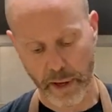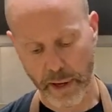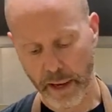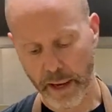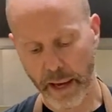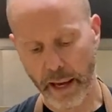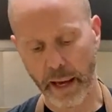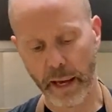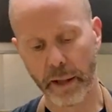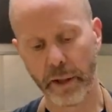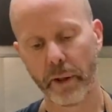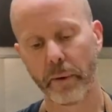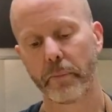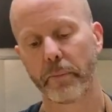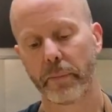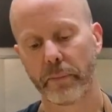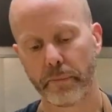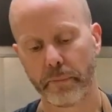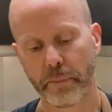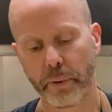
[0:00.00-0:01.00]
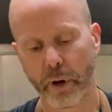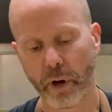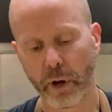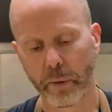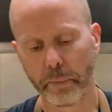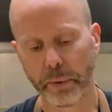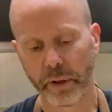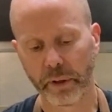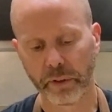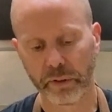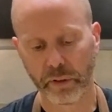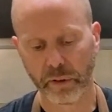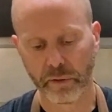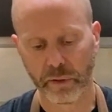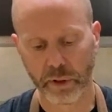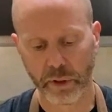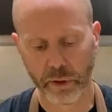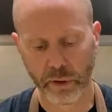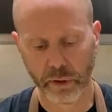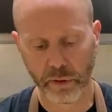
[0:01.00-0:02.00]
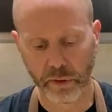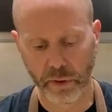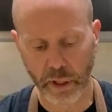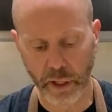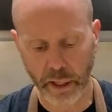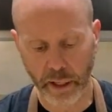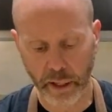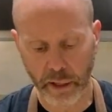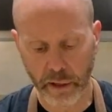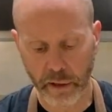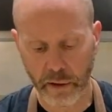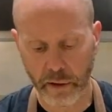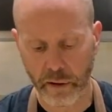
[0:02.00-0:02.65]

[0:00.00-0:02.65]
And the purpose of using